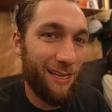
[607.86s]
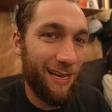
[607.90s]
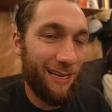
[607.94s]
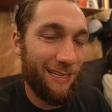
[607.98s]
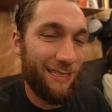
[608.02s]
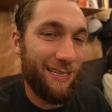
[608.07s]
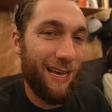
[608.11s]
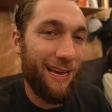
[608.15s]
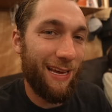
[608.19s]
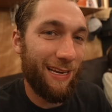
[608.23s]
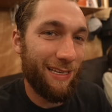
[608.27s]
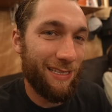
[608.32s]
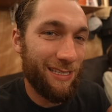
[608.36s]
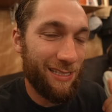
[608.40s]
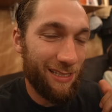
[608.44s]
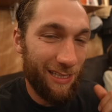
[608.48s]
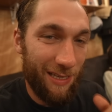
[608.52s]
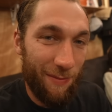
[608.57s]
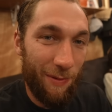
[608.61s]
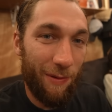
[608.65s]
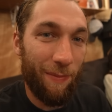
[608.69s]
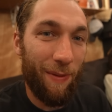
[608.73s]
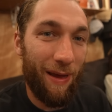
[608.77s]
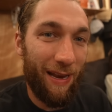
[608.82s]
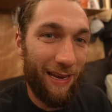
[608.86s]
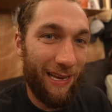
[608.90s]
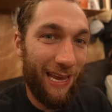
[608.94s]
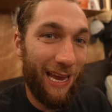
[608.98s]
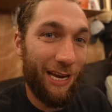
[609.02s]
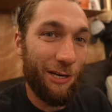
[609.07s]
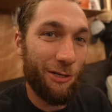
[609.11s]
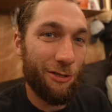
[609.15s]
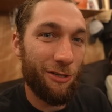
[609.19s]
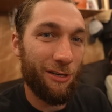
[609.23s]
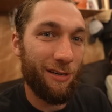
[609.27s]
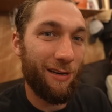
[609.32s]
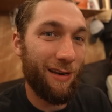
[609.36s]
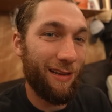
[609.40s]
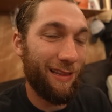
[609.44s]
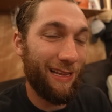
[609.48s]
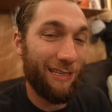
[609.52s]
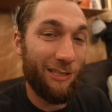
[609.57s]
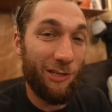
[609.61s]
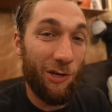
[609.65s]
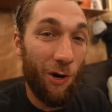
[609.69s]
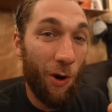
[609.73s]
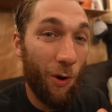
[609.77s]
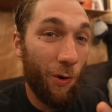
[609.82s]
that take sleeping medication, and
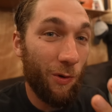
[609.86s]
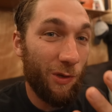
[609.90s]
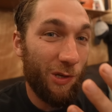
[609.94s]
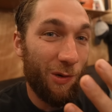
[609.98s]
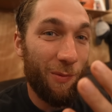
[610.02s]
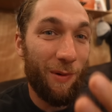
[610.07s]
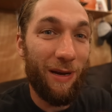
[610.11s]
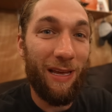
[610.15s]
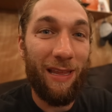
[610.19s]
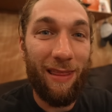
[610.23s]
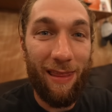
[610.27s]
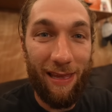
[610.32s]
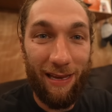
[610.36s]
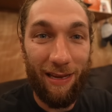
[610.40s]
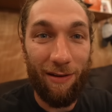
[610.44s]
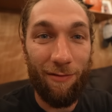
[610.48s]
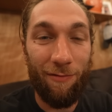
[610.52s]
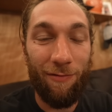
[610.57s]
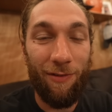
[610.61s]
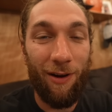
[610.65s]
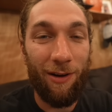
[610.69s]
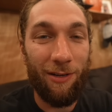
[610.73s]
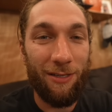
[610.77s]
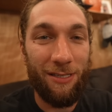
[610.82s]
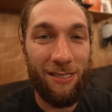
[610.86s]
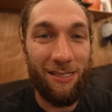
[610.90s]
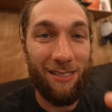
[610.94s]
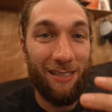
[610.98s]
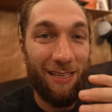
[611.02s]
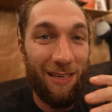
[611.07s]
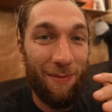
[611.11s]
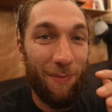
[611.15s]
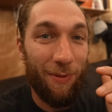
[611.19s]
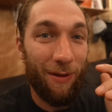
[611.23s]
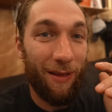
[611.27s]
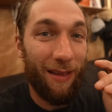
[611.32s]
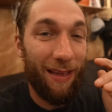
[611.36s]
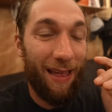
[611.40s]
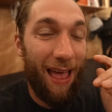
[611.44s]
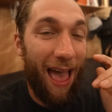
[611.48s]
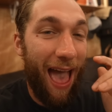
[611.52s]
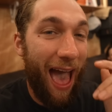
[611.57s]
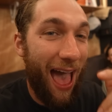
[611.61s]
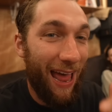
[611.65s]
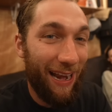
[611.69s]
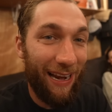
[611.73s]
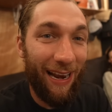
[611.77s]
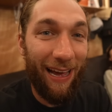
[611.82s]
that's the only way that they can fall asleep
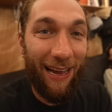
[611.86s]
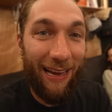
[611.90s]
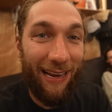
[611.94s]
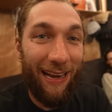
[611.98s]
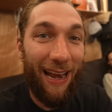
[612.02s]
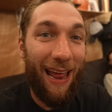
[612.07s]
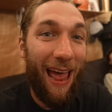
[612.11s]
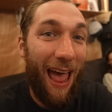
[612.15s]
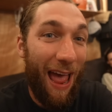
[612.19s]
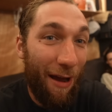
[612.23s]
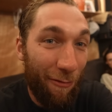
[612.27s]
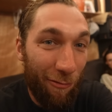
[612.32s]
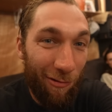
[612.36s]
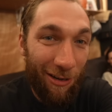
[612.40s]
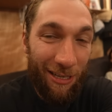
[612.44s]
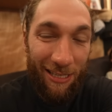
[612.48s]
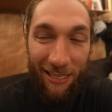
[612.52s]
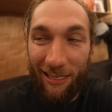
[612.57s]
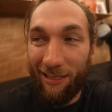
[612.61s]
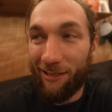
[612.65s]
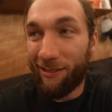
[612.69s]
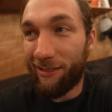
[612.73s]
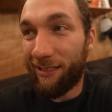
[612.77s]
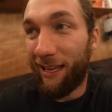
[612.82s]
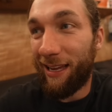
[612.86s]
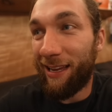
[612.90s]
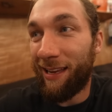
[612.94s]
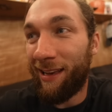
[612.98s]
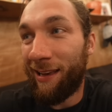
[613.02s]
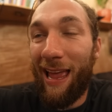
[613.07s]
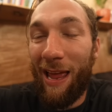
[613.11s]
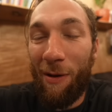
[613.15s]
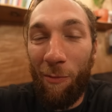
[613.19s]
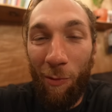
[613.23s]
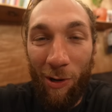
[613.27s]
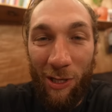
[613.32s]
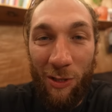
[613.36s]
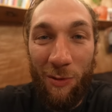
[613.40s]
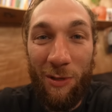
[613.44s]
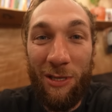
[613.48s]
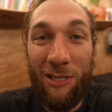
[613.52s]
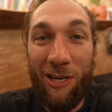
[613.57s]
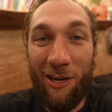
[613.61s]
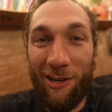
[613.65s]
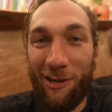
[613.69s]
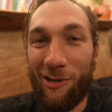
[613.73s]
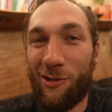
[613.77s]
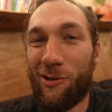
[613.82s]
at night every single night. And once we
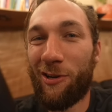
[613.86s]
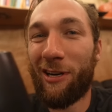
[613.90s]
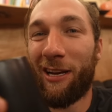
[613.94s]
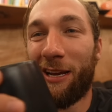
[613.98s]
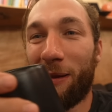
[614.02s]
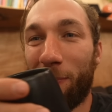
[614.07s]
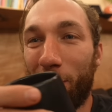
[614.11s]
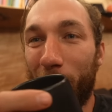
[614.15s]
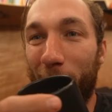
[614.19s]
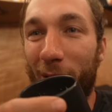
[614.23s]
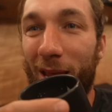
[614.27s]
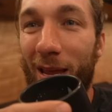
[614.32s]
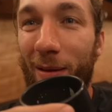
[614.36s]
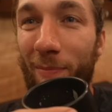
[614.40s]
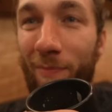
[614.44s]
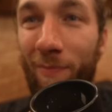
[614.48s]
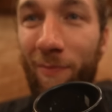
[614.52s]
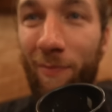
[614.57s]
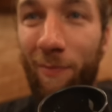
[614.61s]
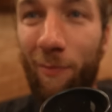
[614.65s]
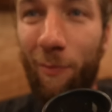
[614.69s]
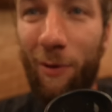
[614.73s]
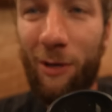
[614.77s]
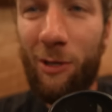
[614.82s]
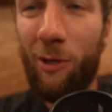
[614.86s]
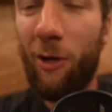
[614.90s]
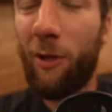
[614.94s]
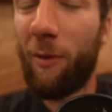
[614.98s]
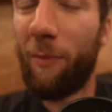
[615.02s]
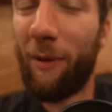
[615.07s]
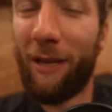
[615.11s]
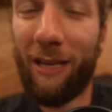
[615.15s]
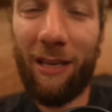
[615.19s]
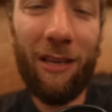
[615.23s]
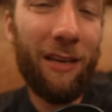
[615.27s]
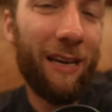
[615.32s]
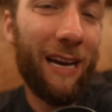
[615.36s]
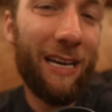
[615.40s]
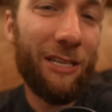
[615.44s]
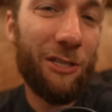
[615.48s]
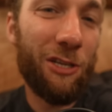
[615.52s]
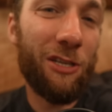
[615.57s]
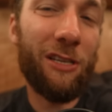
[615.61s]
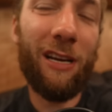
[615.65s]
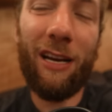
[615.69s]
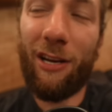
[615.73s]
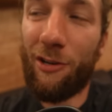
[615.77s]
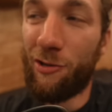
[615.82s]
started drinking Beam, we told him like, you guys
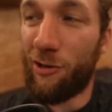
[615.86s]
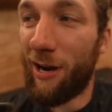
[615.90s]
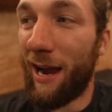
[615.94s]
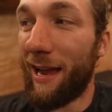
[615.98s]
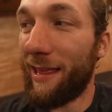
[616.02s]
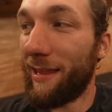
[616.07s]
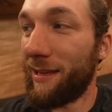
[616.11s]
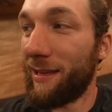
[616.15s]
just gotta try